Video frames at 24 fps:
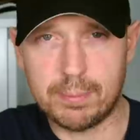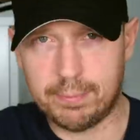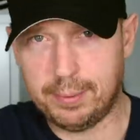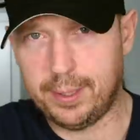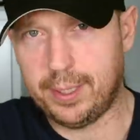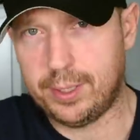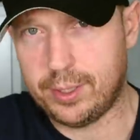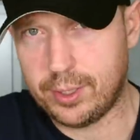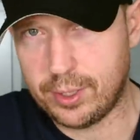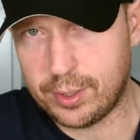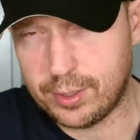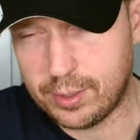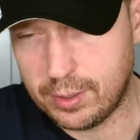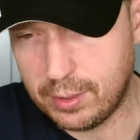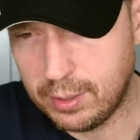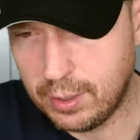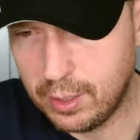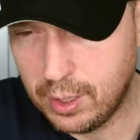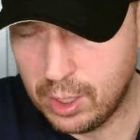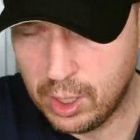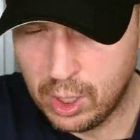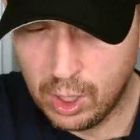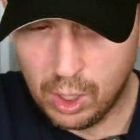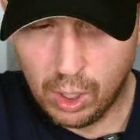of pictures
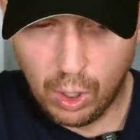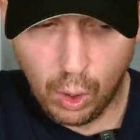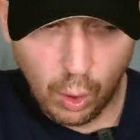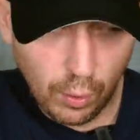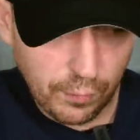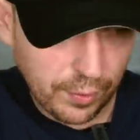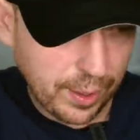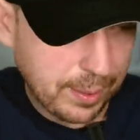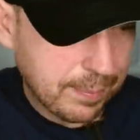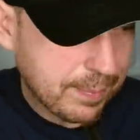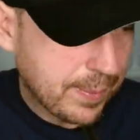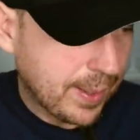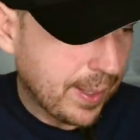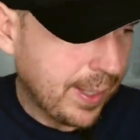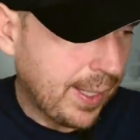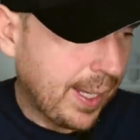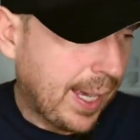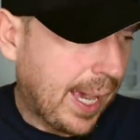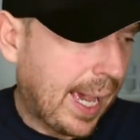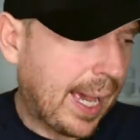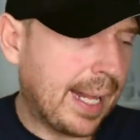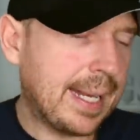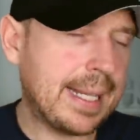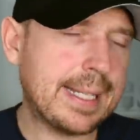of it.
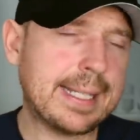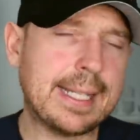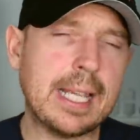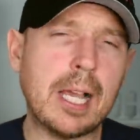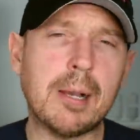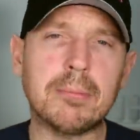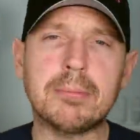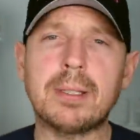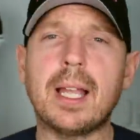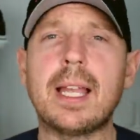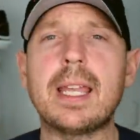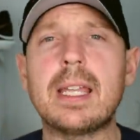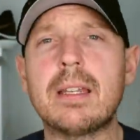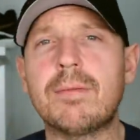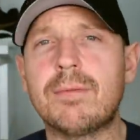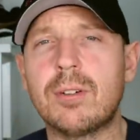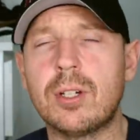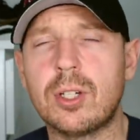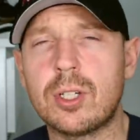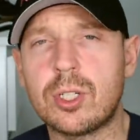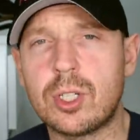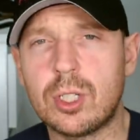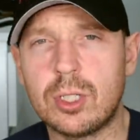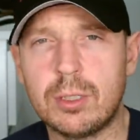And it's the updated
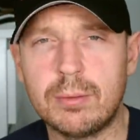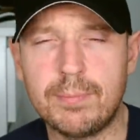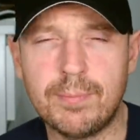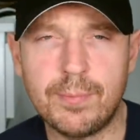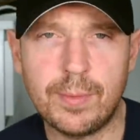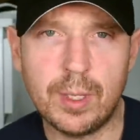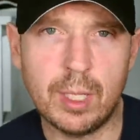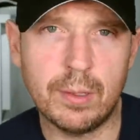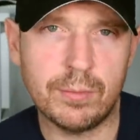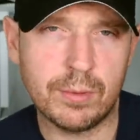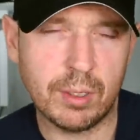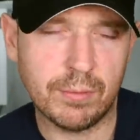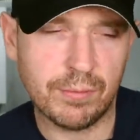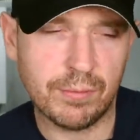version of the